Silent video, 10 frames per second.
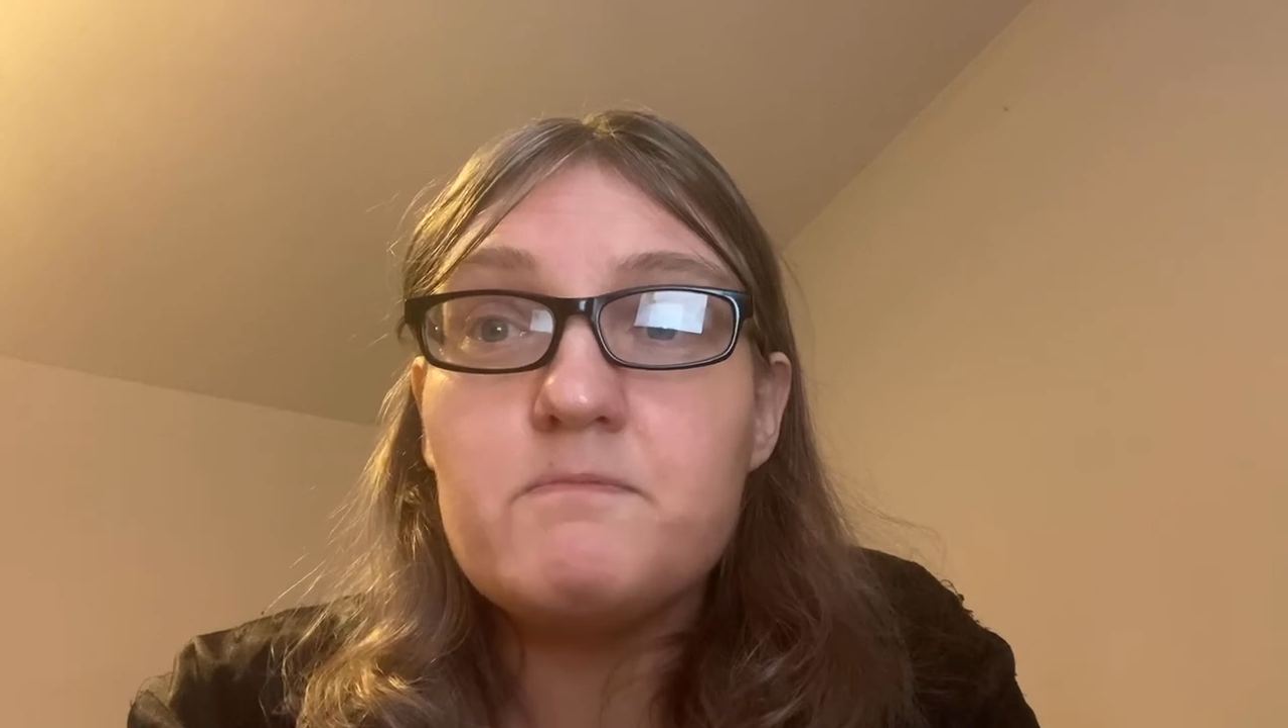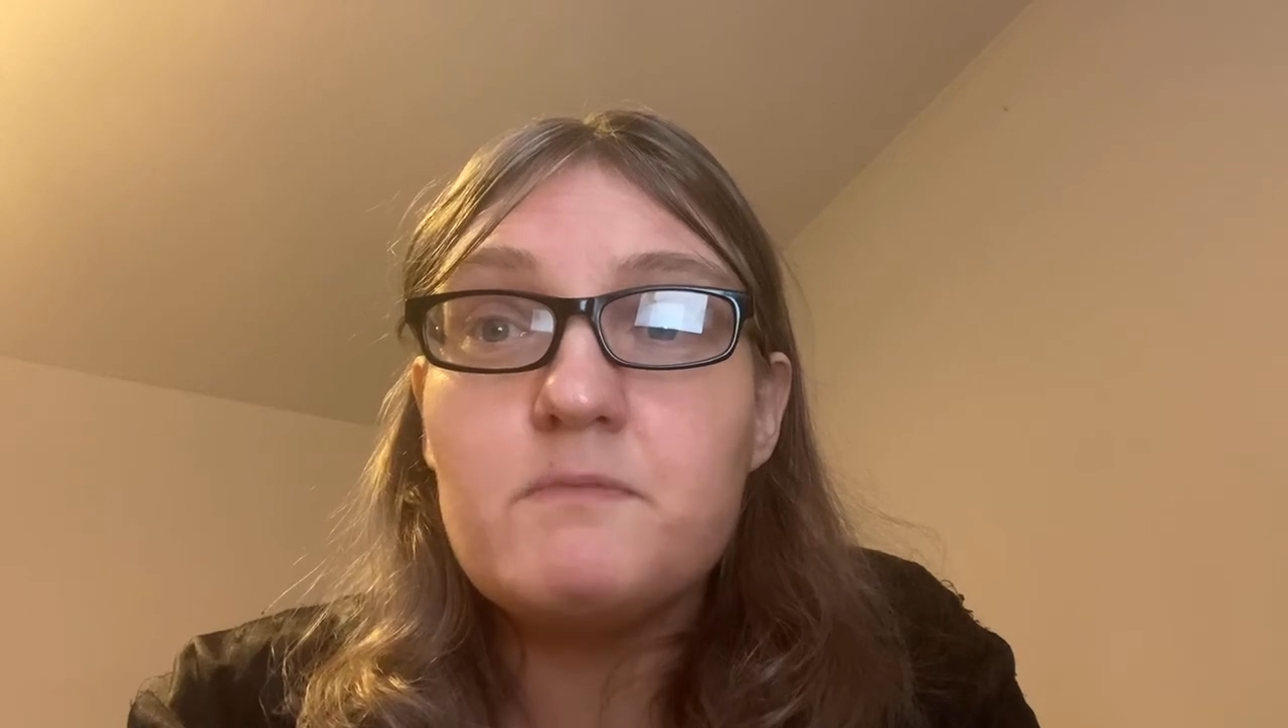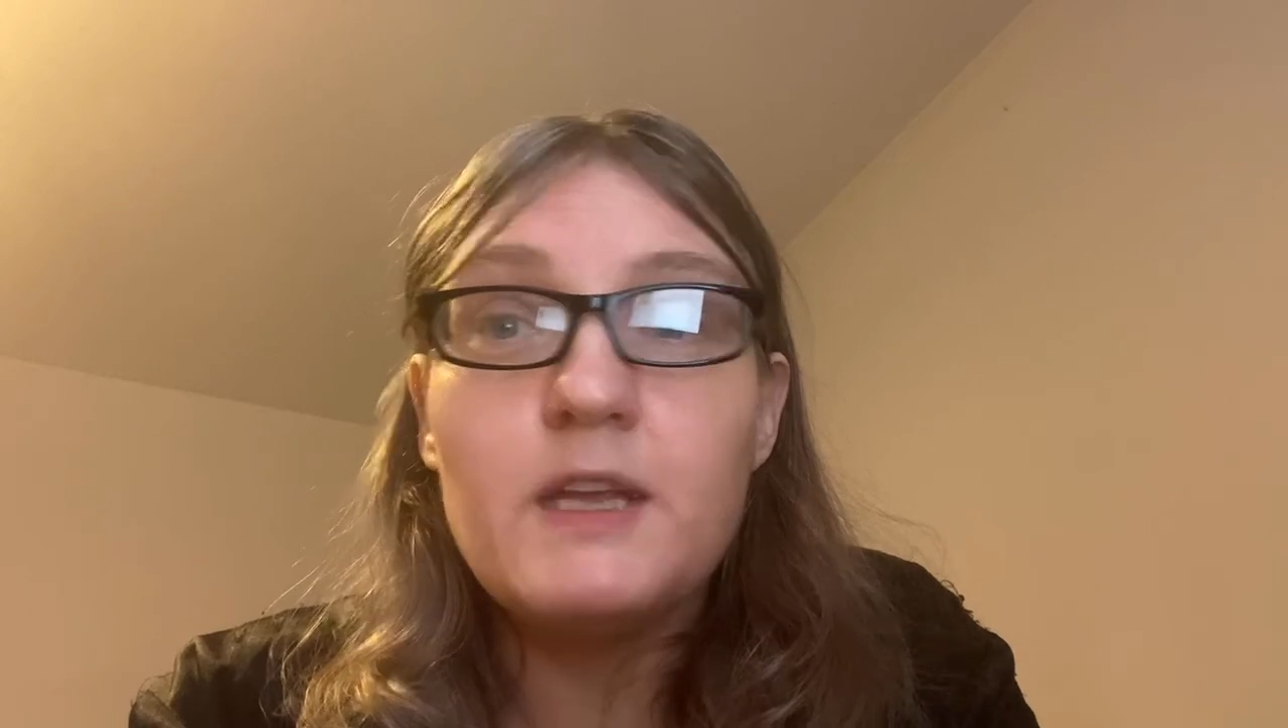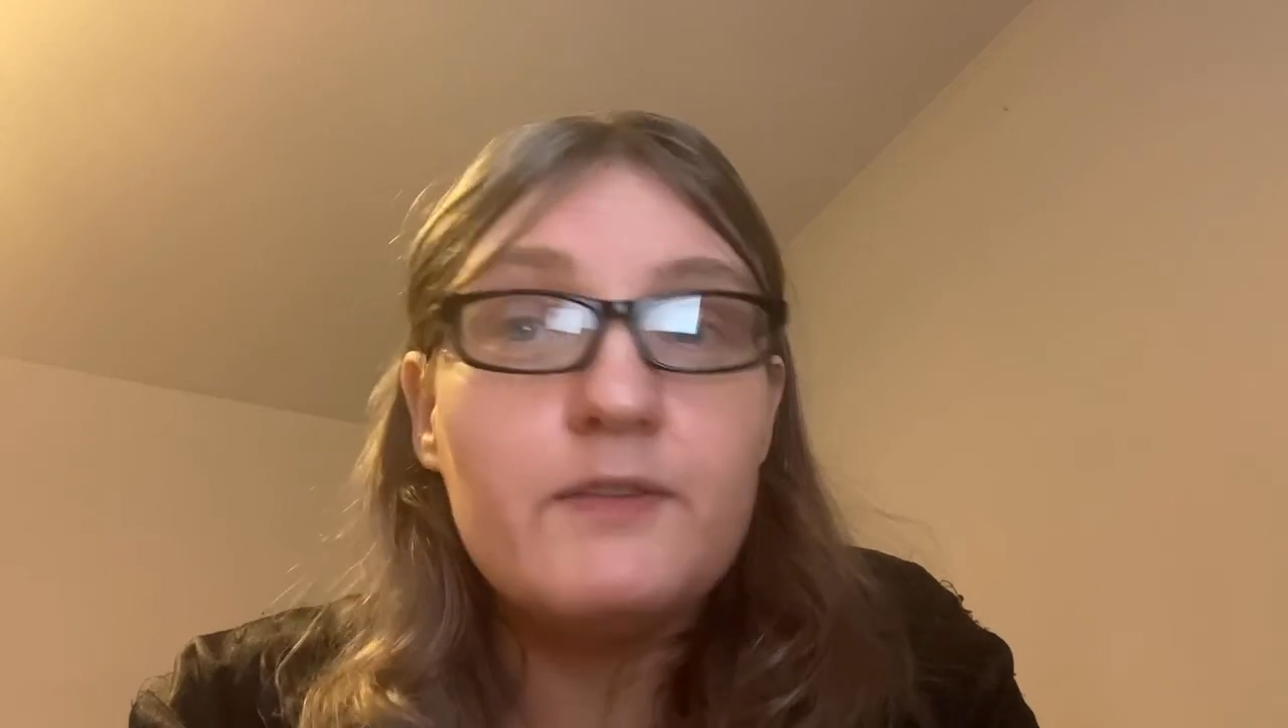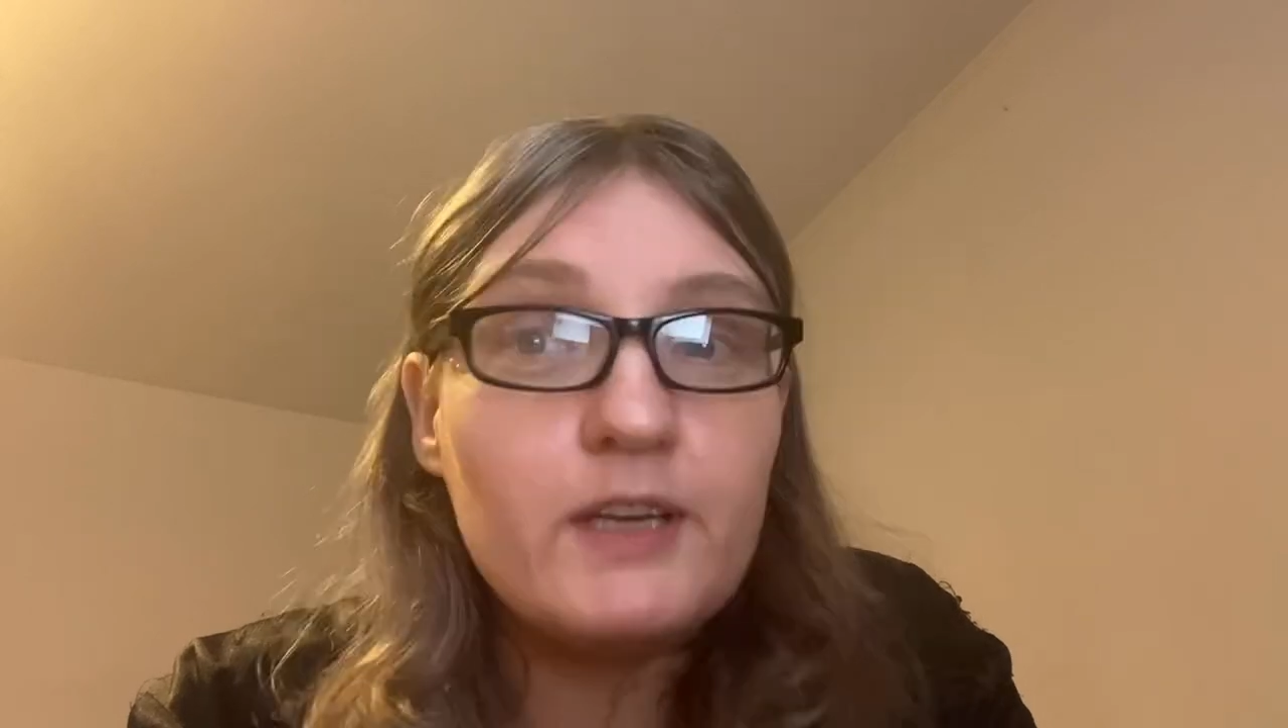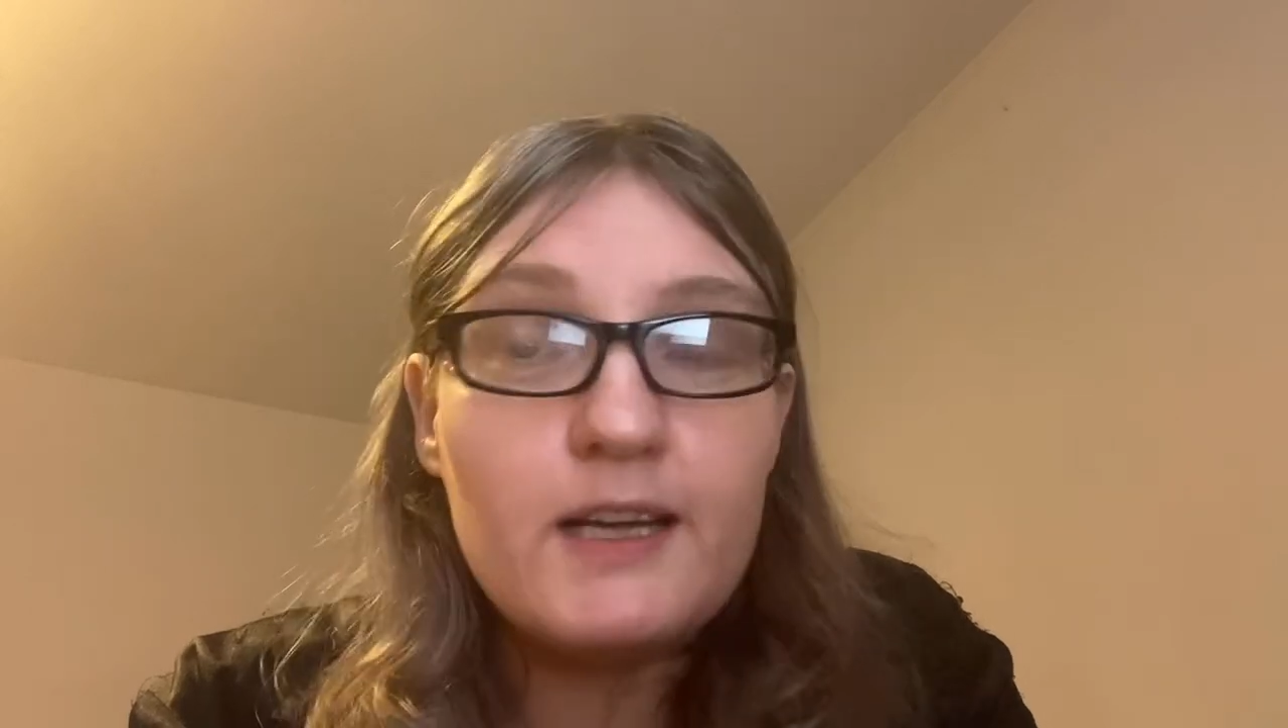lived in